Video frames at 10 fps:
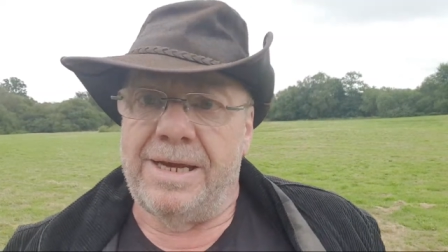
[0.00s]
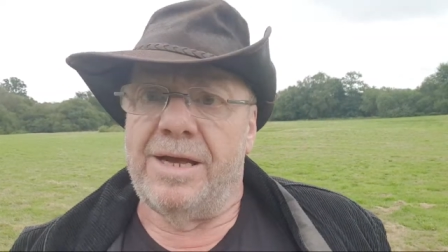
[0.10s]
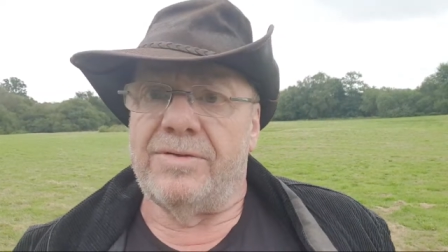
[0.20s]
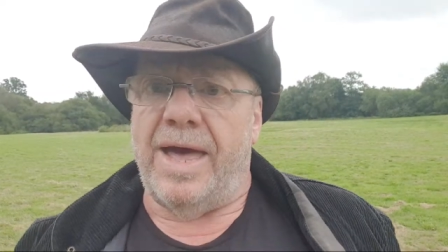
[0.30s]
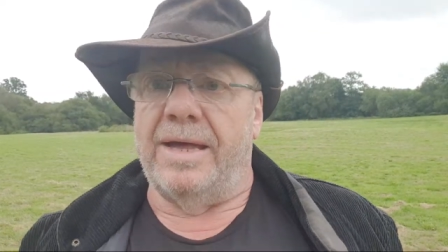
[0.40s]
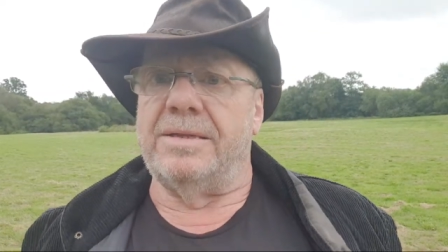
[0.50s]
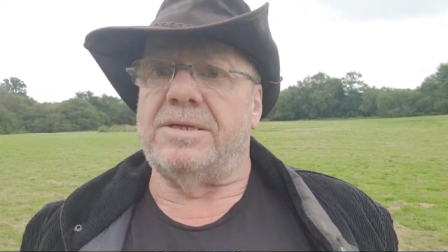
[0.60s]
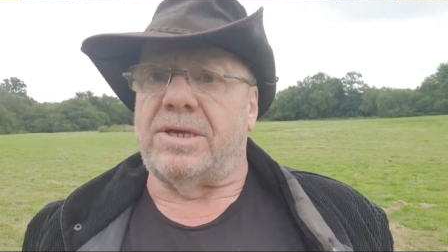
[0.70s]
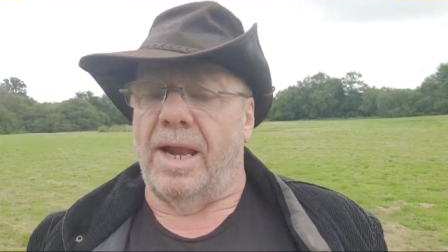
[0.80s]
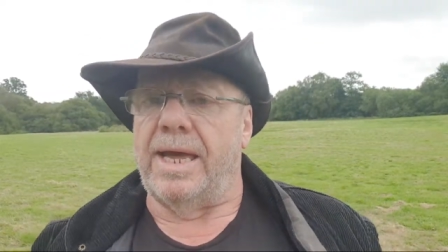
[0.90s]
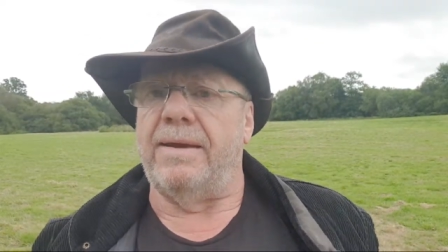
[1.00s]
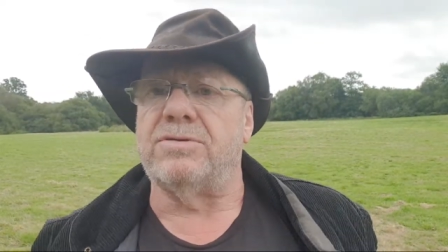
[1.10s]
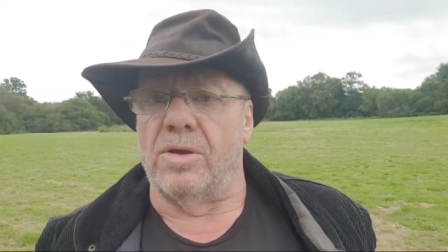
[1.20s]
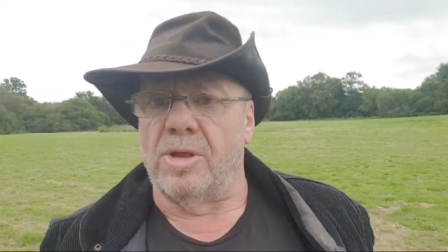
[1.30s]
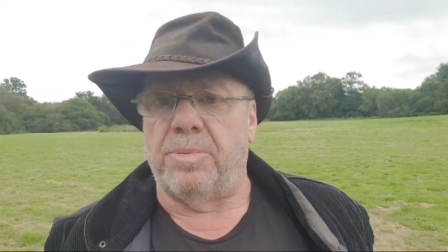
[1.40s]
than the slaves
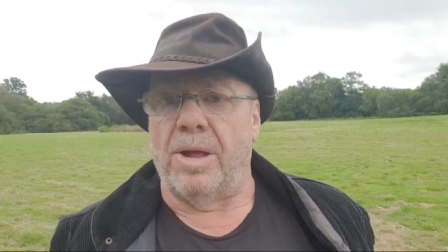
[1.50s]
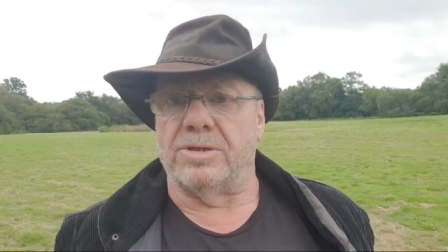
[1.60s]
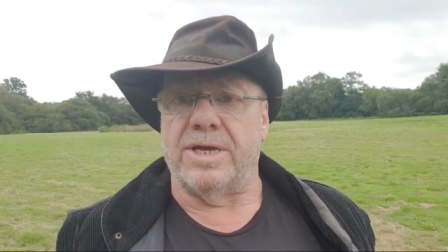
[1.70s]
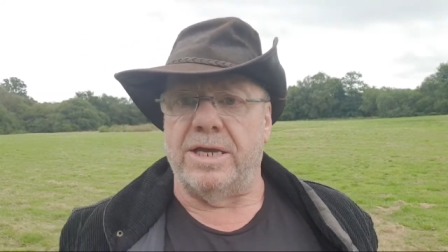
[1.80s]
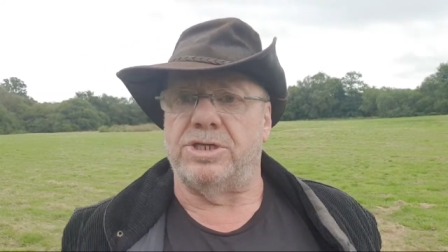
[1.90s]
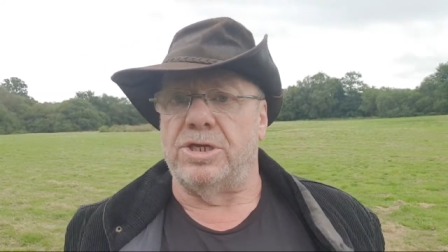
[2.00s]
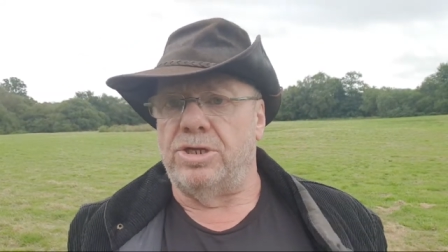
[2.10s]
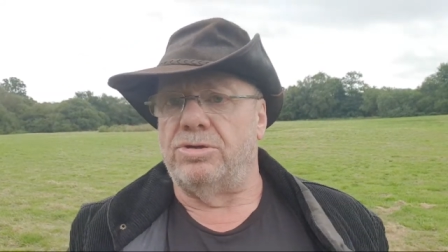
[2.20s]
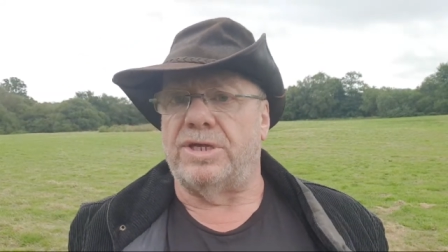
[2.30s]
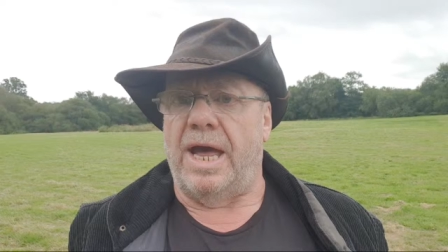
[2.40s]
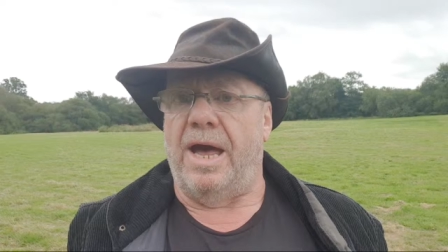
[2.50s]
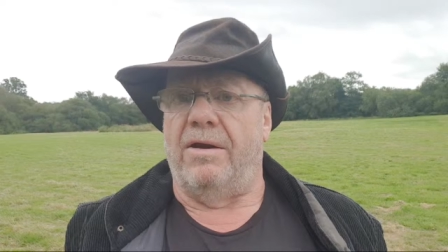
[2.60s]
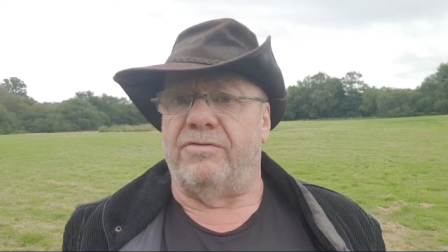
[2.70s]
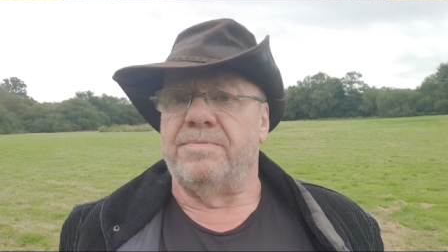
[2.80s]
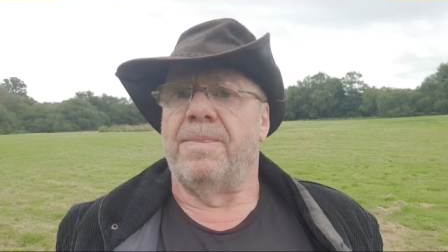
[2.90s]
on the plantation used to have.